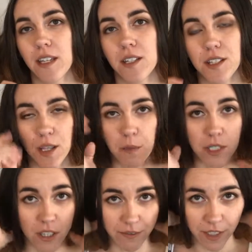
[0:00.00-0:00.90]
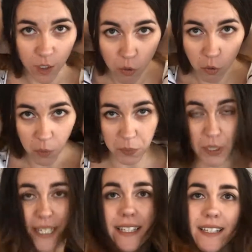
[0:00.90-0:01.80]
and some definitely cool
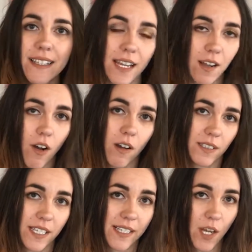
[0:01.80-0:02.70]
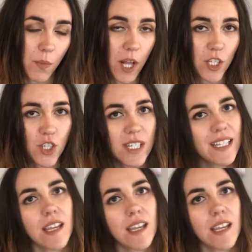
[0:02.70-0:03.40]
prices that I got on these nail polishes,